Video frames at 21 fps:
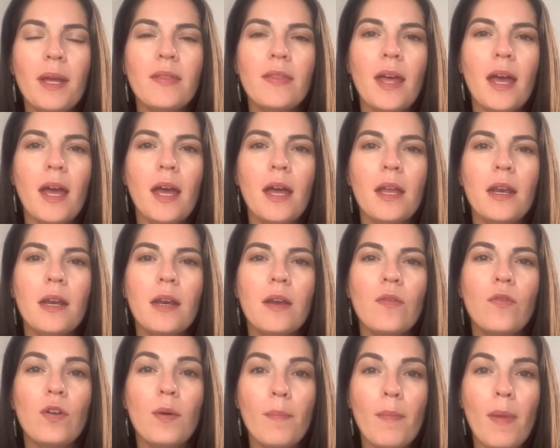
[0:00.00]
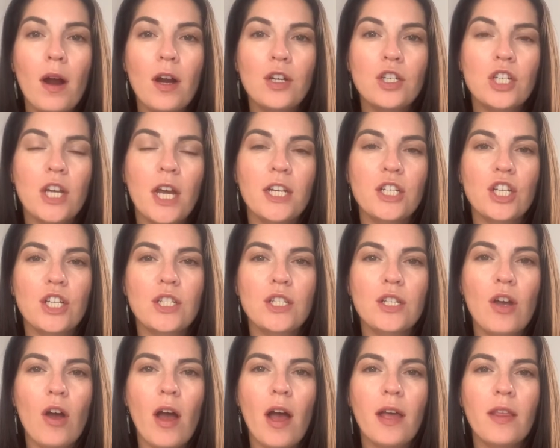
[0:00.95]
And then for March, I just
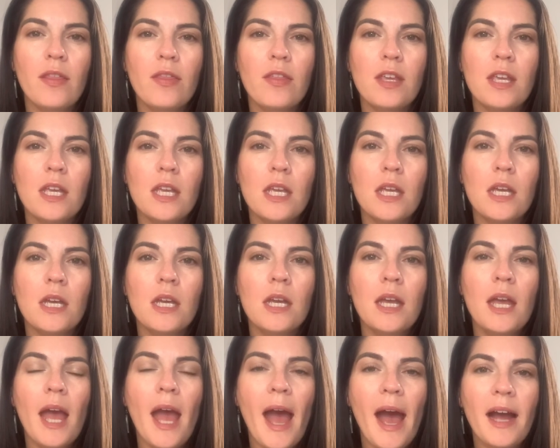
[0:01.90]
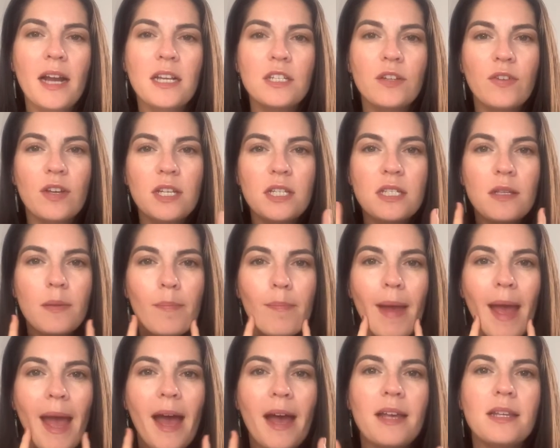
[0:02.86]
got the Activist
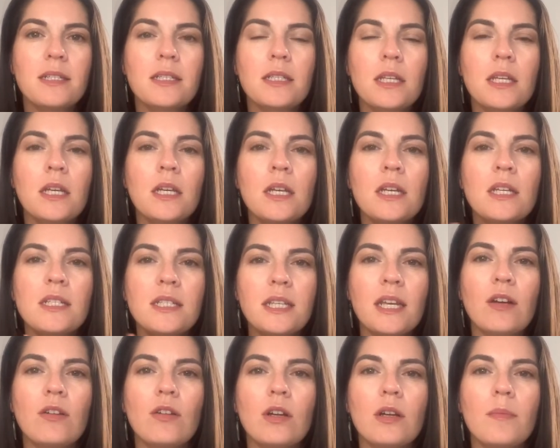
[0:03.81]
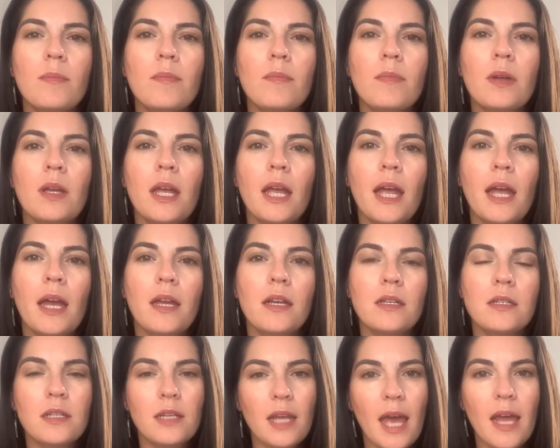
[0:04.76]
mask serum
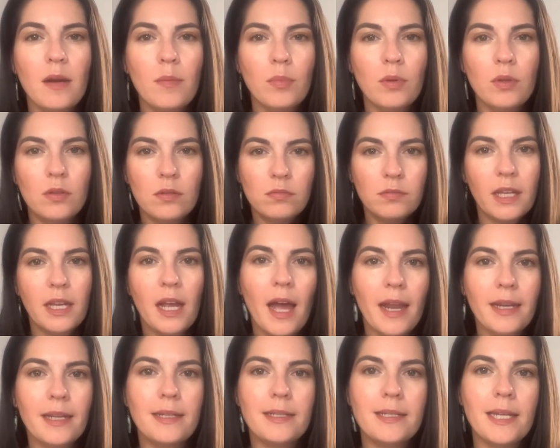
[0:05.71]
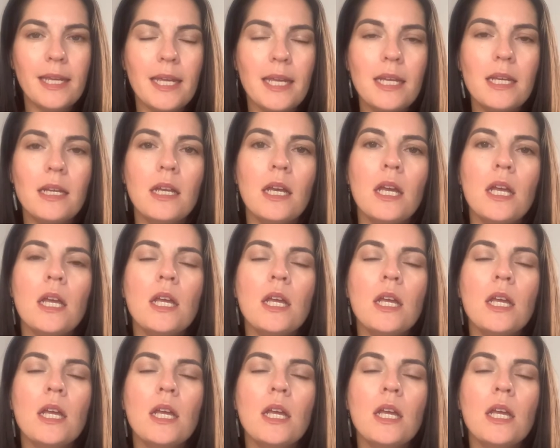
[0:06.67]
and edible, like honey to eat.